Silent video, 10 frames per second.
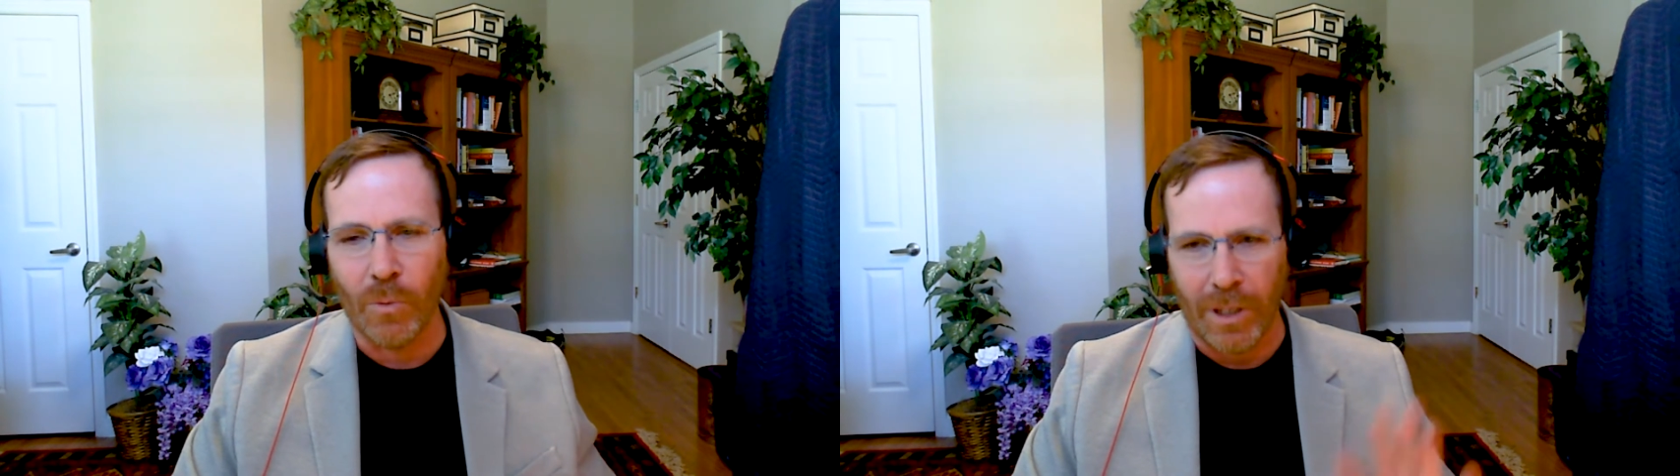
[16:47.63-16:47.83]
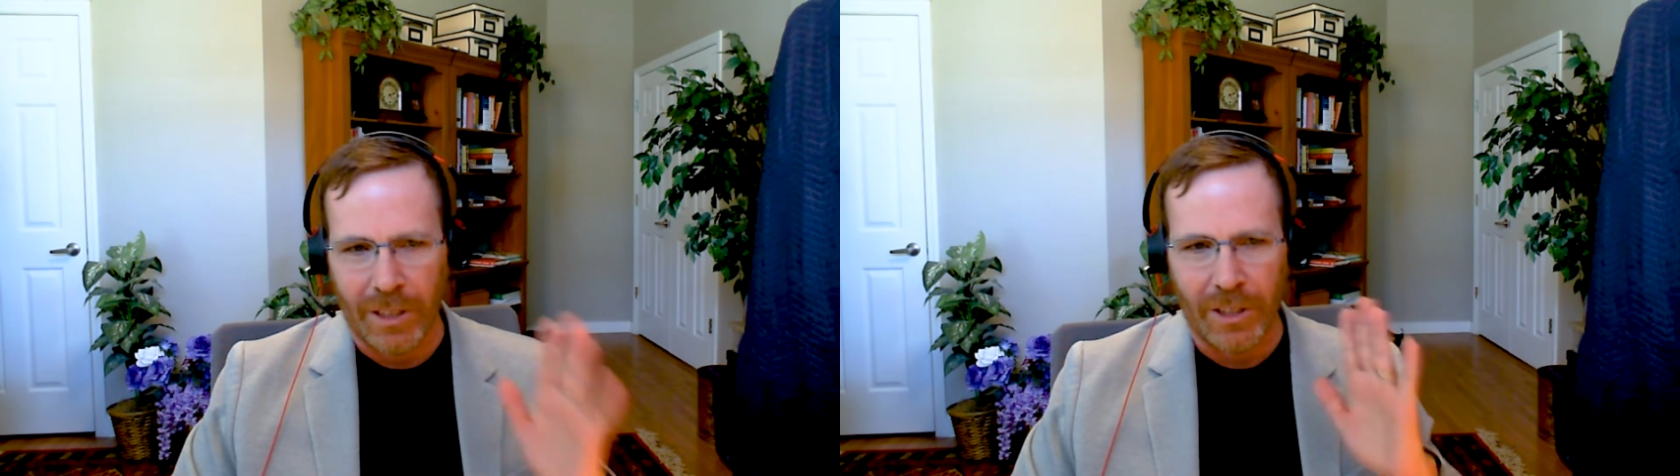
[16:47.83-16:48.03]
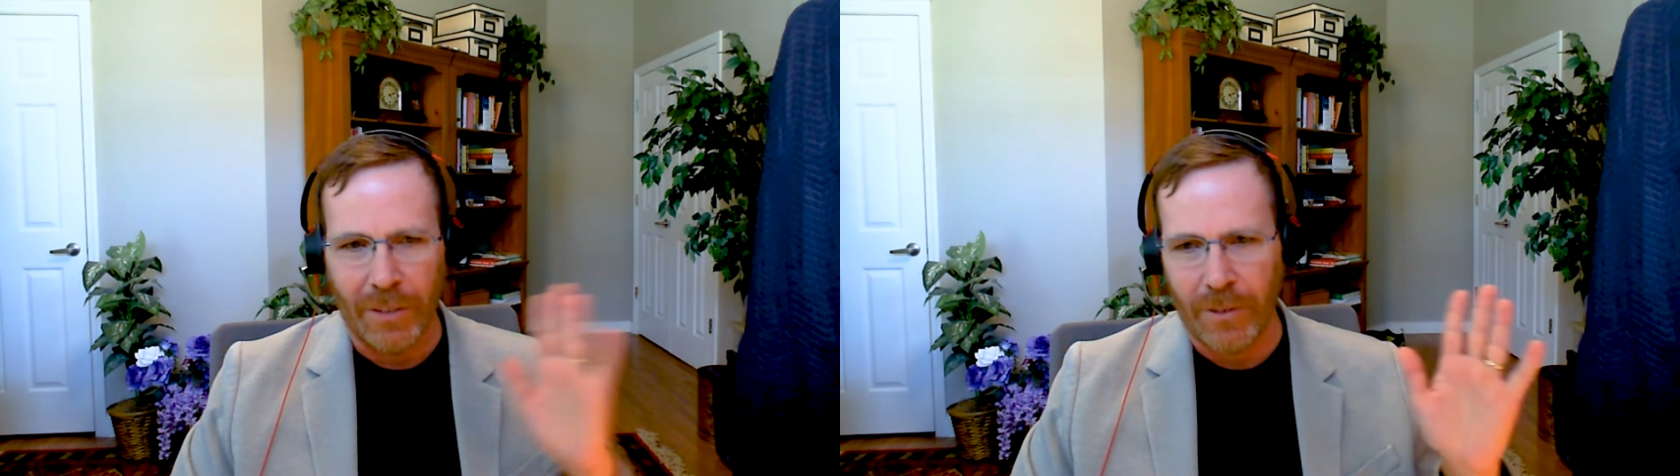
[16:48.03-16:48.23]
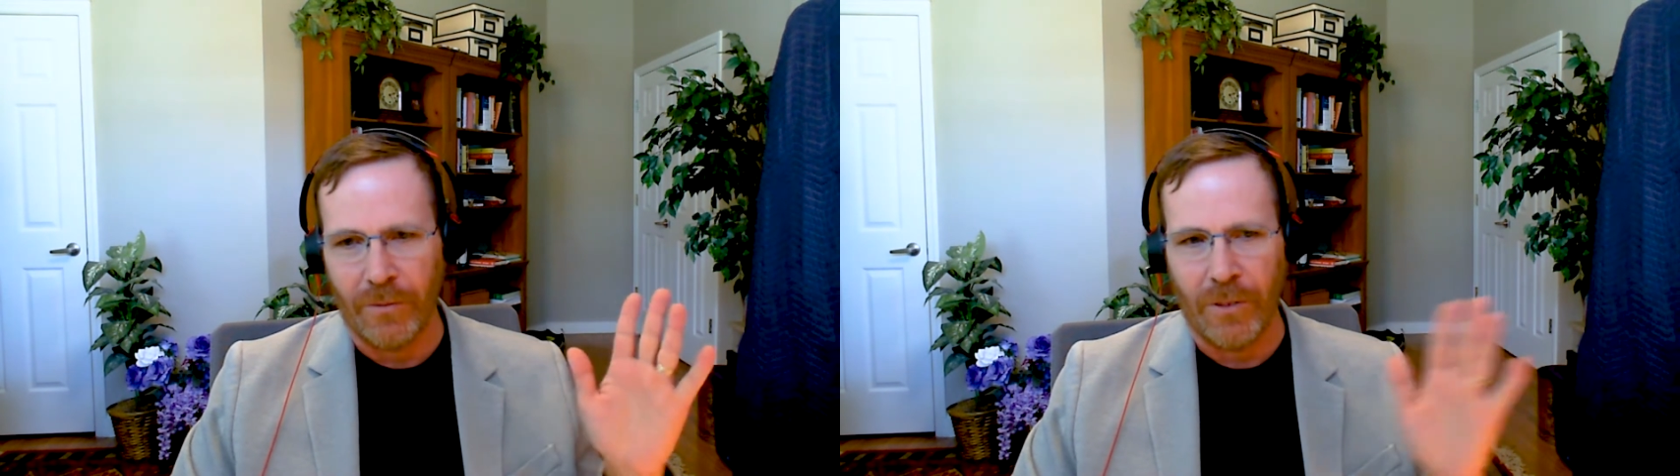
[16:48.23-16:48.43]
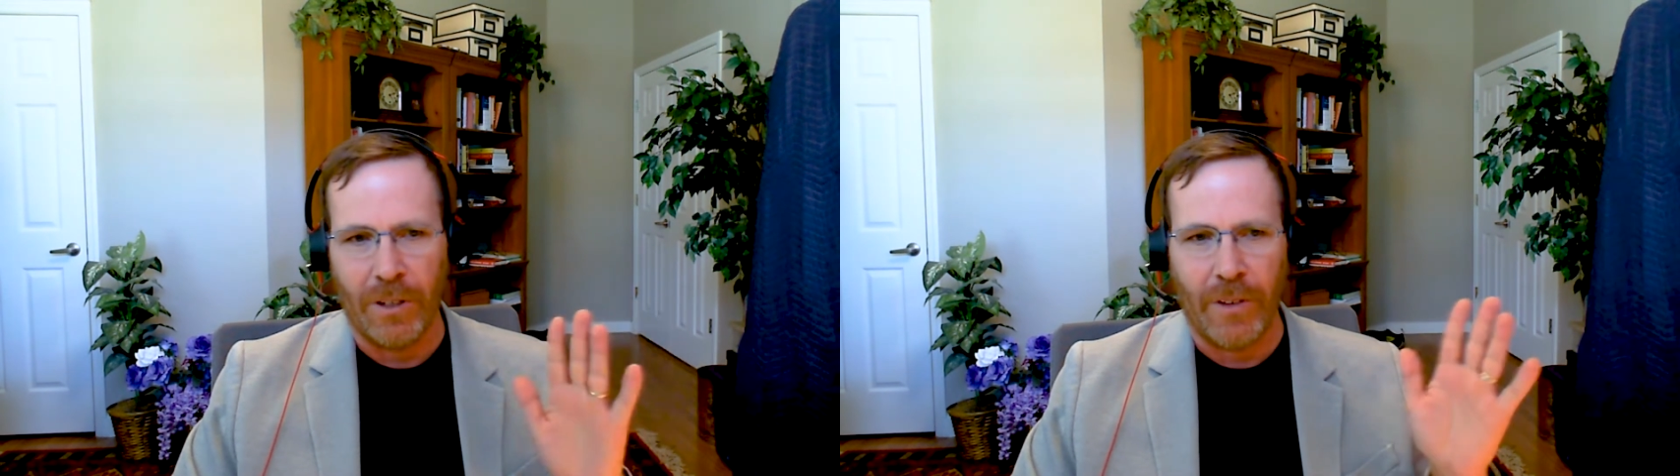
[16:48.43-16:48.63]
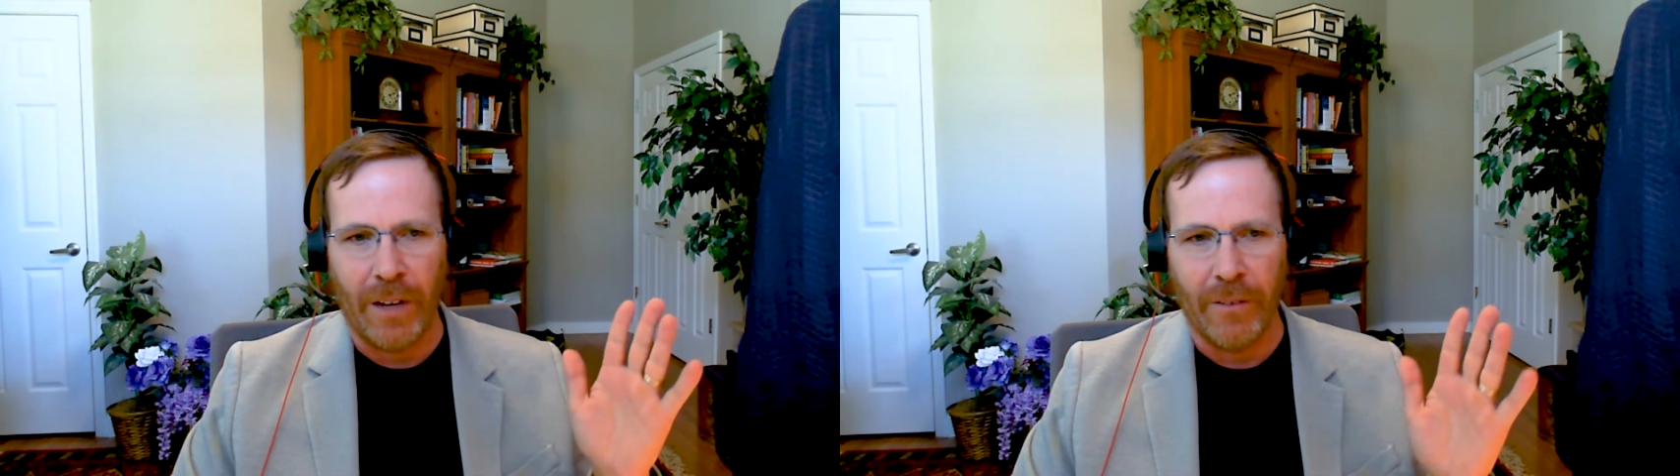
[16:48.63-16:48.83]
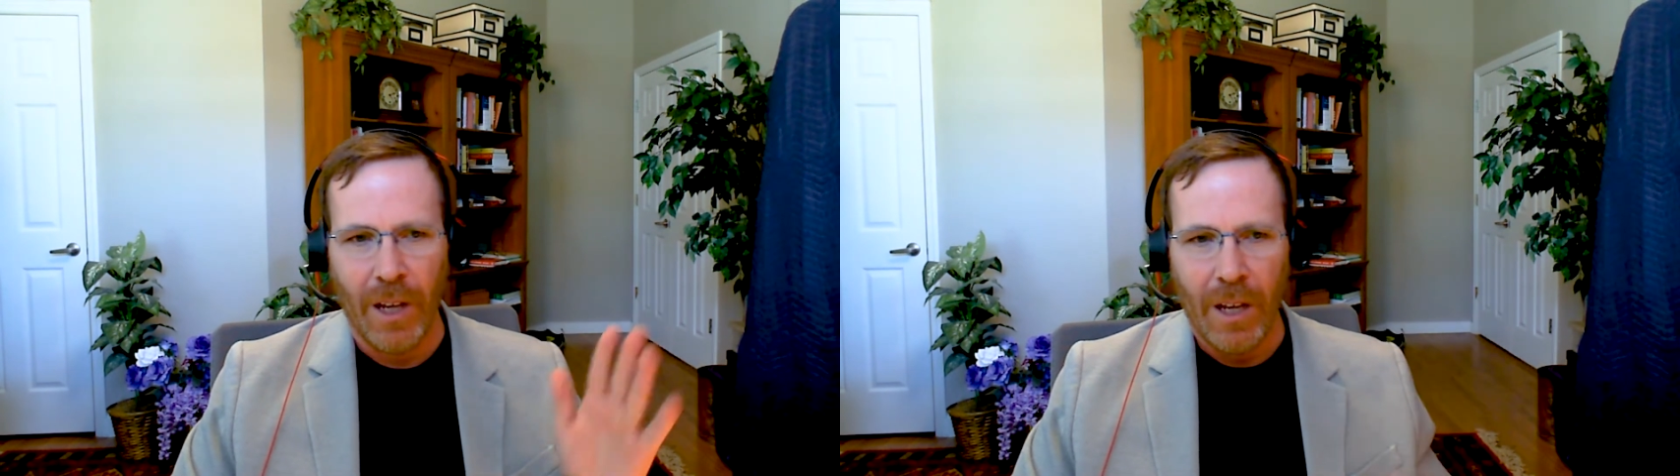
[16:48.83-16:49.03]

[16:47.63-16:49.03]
work. It's different for under 5.